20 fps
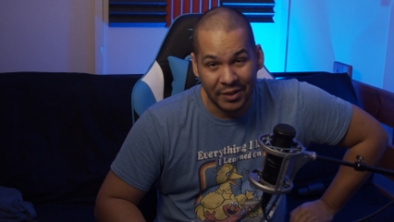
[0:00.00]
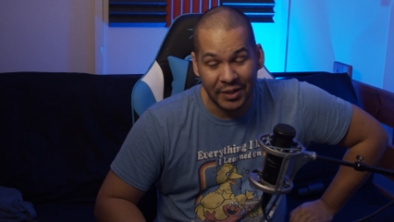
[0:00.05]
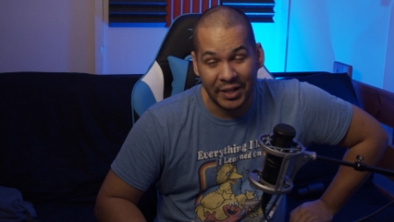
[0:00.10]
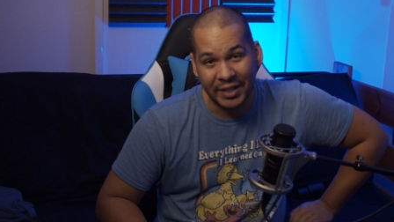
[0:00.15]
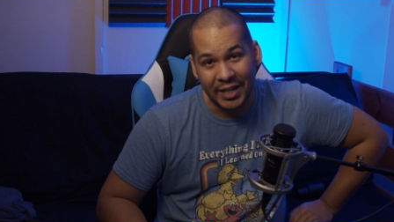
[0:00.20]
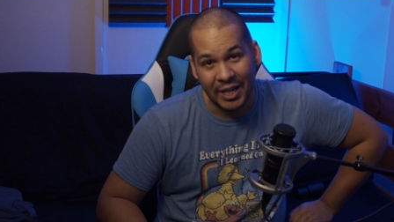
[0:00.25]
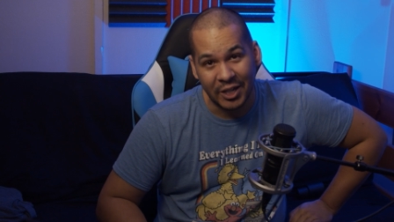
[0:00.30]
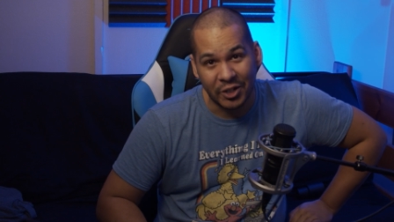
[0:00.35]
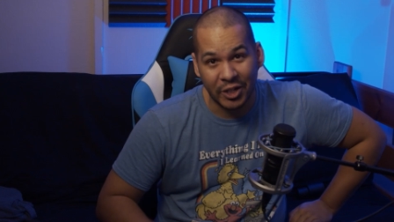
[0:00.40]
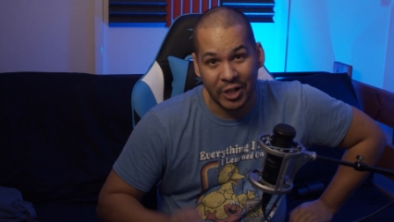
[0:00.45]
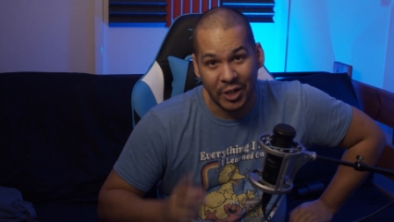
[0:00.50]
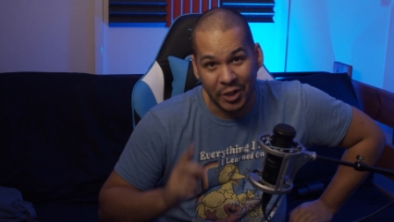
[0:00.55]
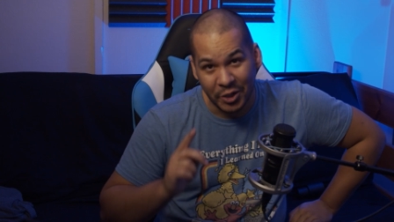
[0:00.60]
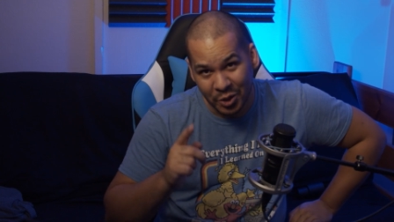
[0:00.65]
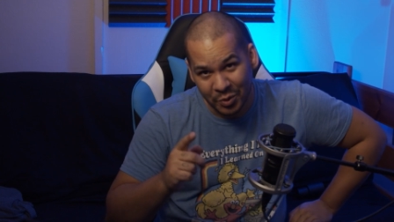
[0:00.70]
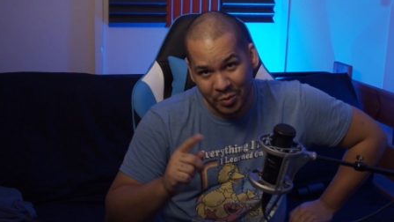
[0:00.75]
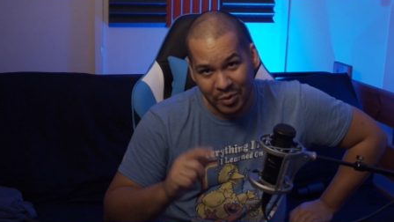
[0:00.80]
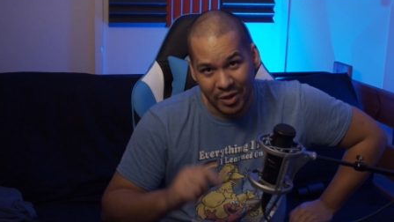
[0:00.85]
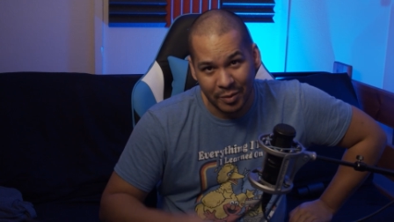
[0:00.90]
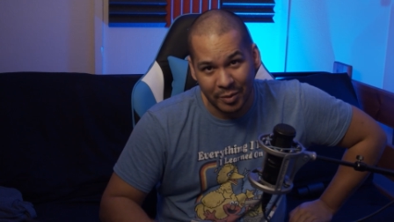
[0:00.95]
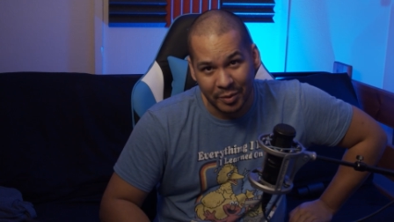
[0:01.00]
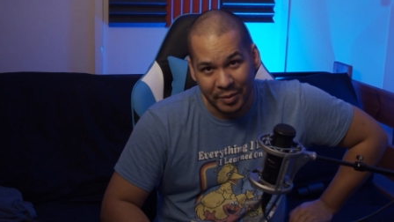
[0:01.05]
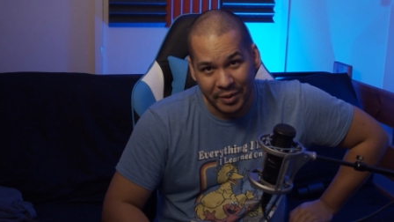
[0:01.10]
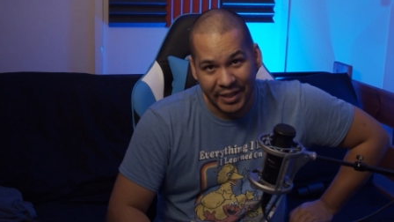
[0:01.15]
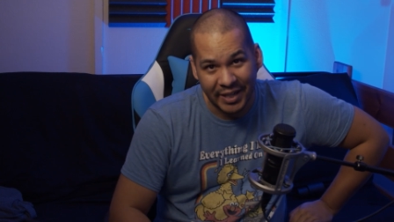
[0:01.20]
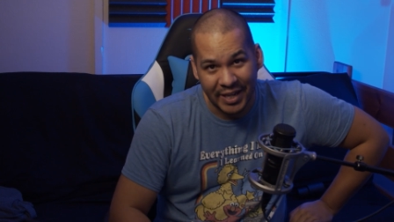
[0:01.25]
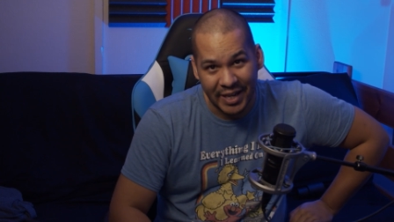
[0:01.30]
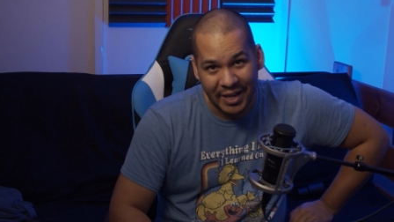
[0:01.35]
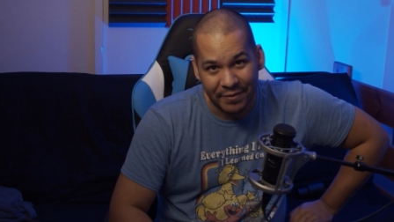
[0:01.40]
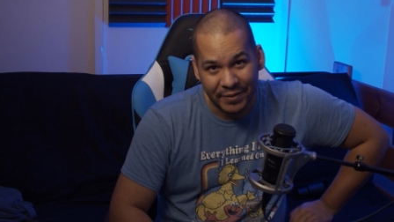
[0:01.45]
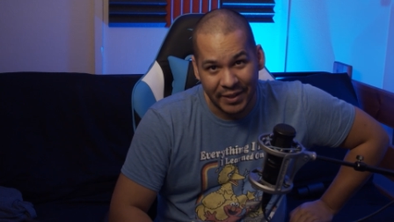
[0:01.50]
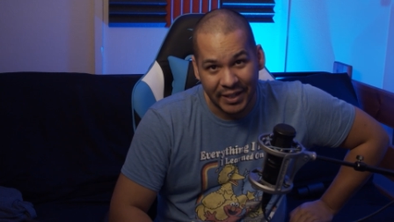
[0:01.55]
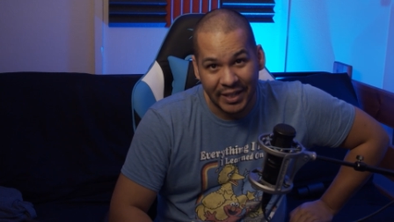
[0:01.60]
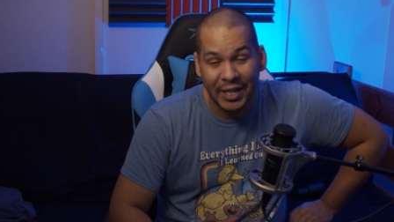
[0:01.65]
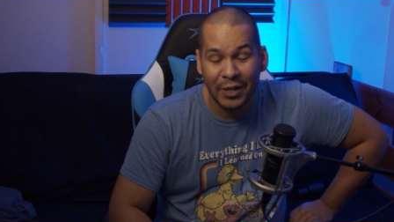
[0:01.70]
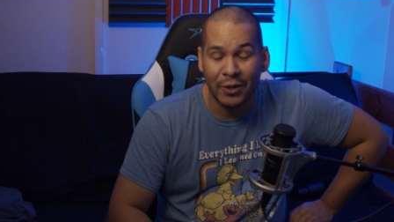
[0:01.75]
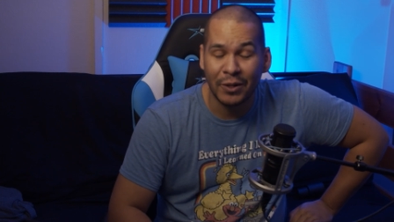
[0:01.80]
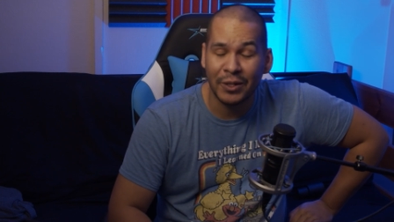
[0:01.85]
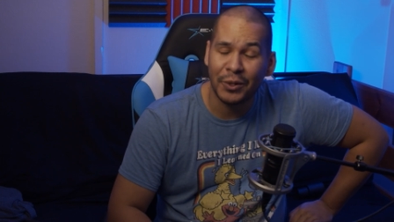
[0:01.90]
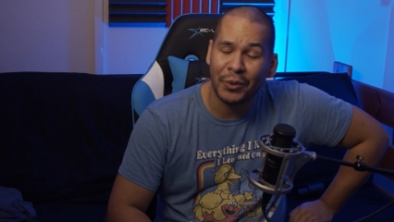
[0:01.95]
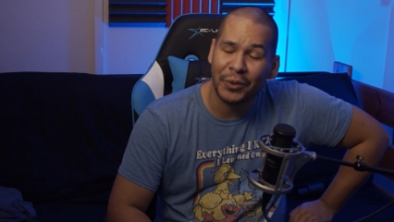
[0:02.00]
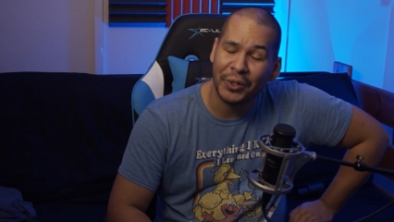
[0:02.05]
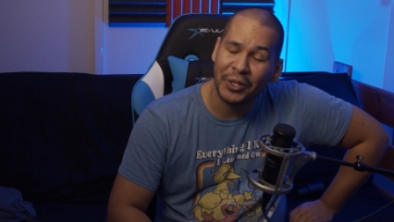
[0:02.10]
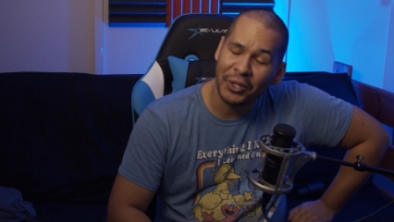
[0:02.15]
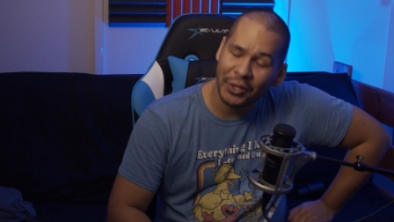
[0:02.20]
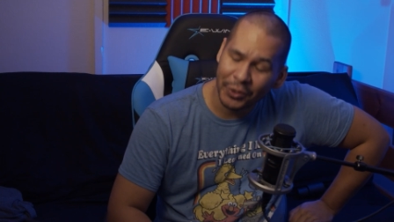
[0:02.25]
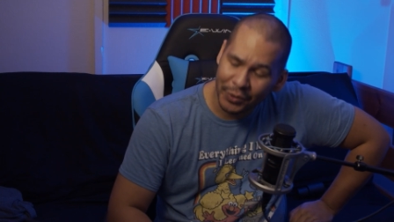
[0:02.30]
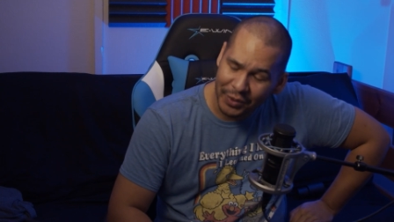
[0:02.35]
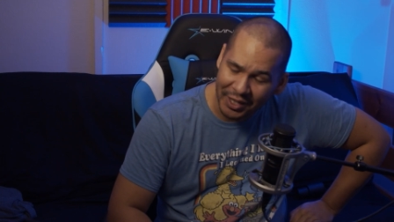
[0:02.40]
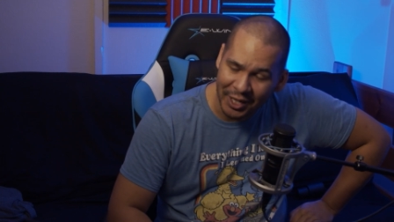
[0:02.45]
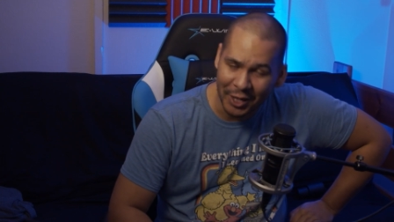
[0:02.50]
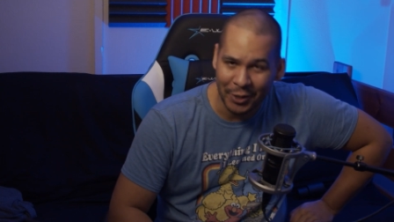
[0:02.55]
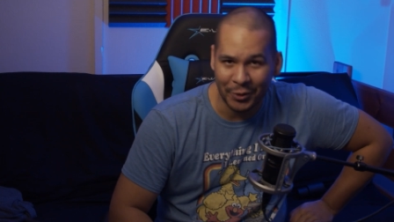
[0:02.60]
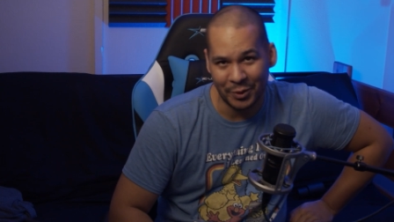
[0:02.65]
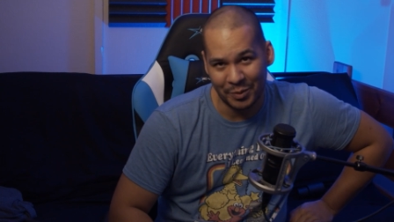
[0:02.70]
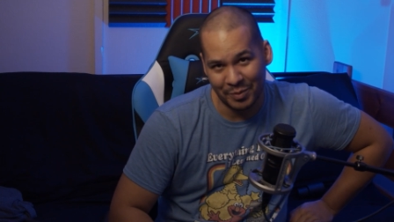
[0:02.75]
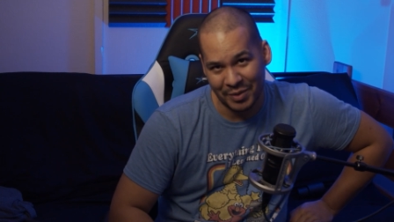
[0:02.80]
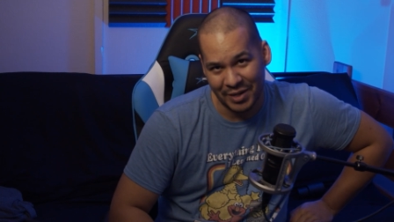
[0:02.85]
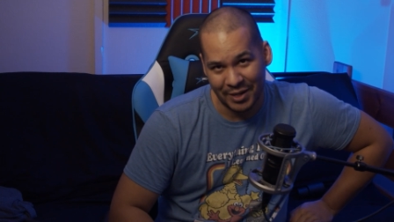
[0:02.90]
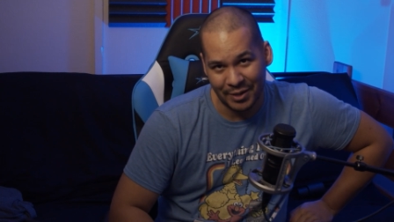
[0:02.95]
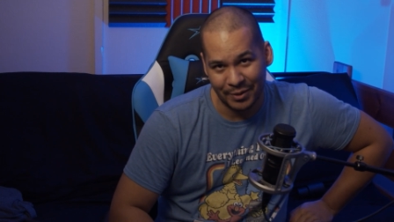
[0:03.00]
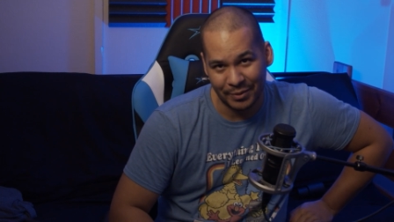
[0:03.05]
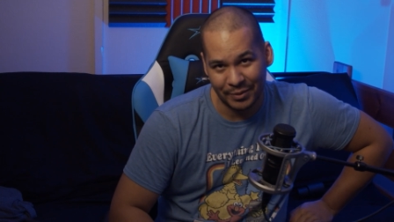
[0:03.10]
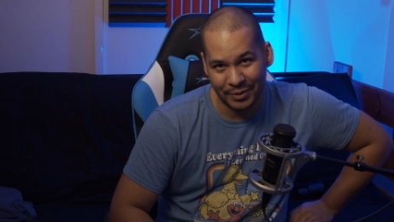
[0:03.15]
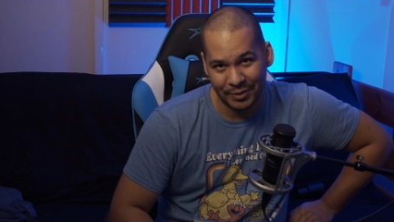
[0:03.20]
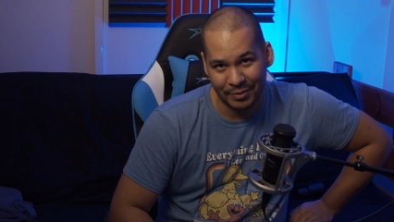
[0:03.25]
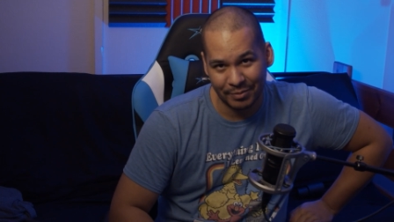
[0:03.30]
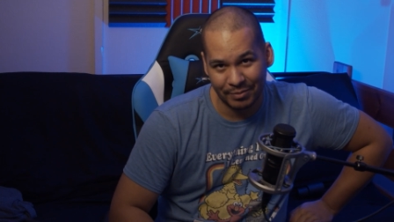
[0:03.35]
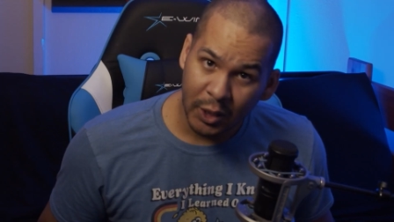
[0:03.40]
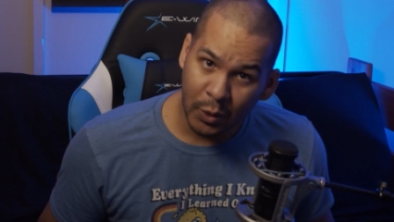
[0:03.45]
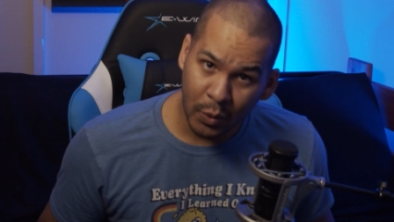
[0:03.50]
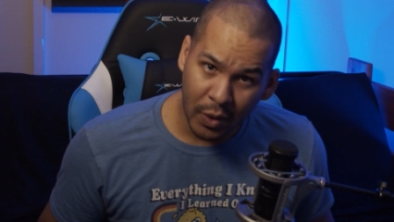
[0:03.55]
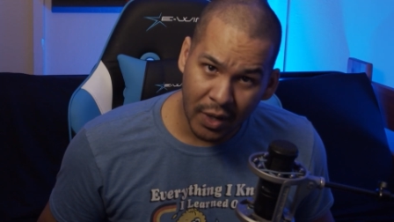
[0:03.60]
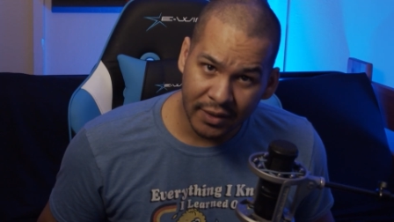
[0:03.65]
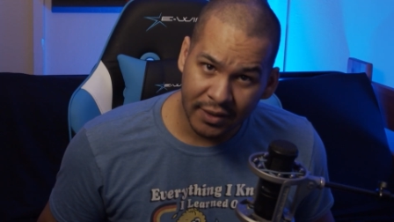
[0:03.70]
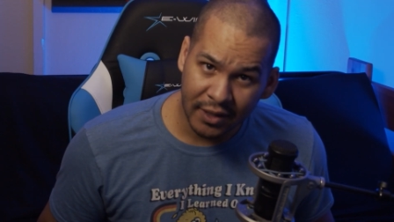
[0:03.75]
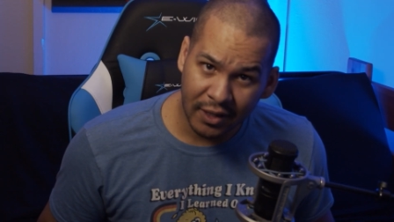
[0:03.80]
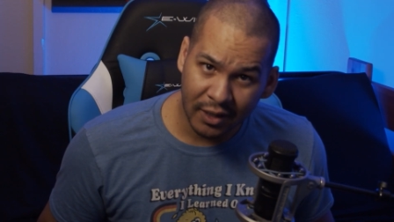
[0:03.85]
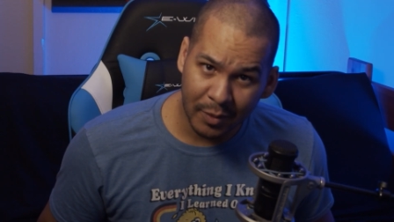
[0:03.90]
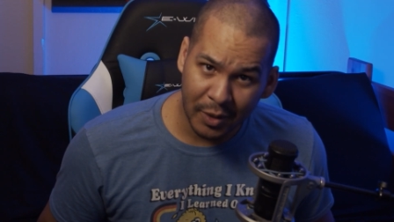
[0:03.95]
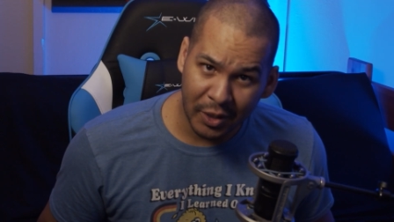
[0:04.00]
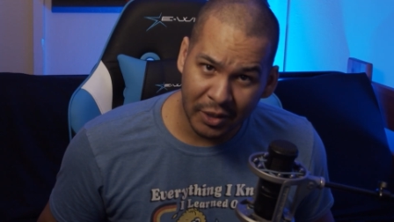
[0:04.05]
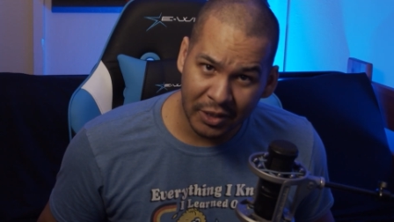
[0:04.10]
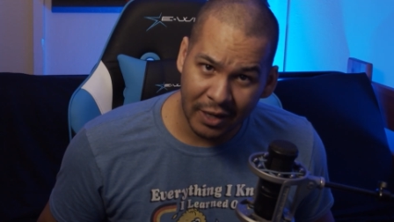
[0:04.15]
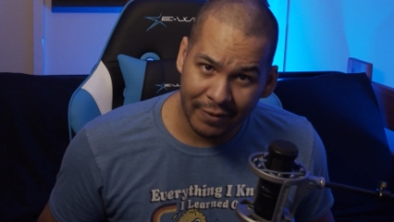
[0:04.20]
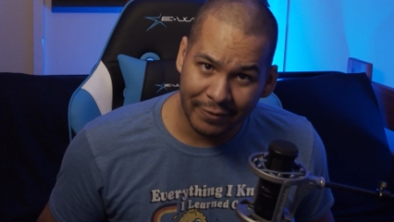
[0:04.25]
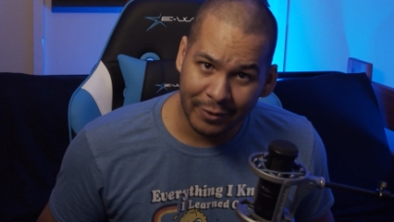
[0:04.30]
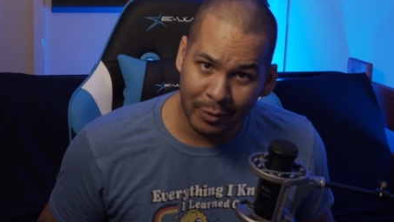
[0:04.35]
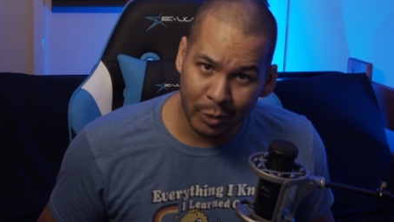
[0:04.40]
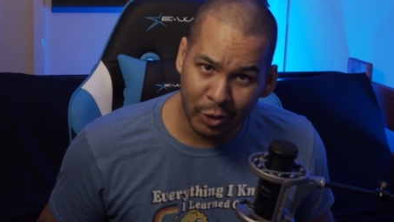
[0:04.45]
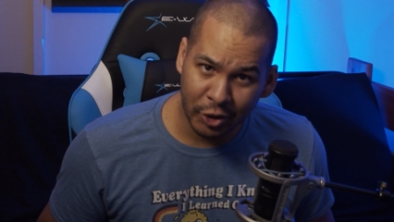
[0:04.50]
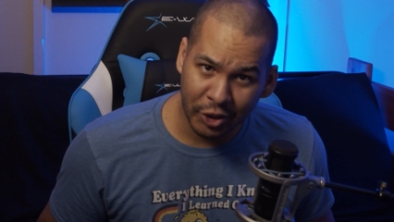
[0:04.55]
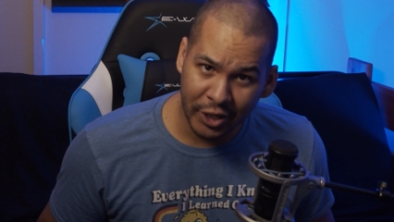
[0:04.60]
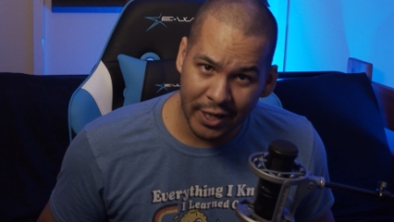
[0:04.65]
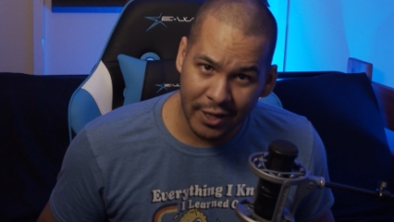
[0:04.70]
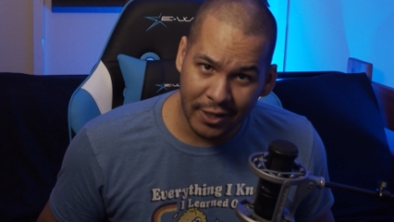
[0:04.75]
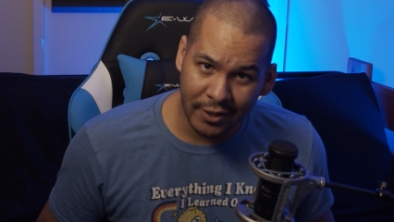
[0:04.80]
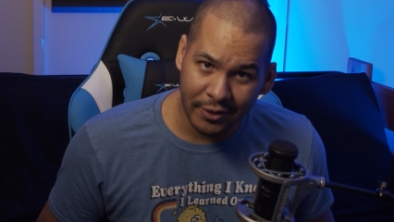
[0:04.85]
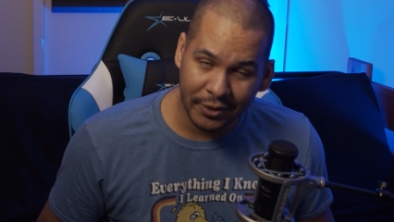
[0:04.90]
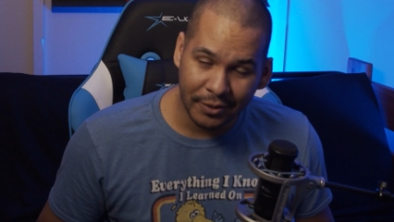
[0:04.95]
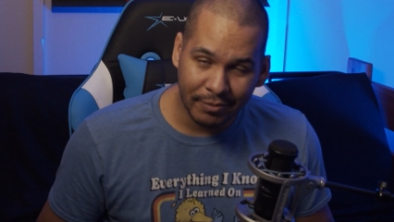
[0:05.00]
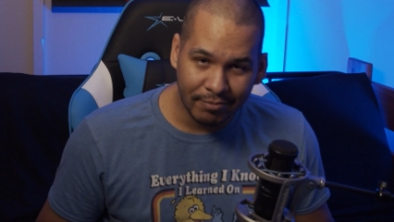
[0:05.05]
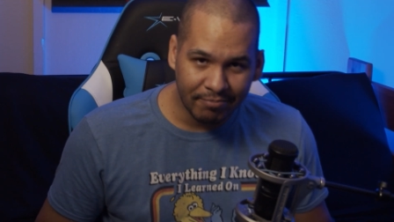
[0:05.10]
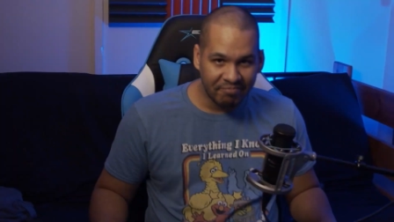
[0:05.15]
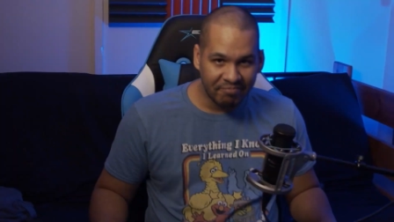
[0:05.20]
unlike that chair you probably have that carries only 300 pounds. You want to talk about comfortable chairs?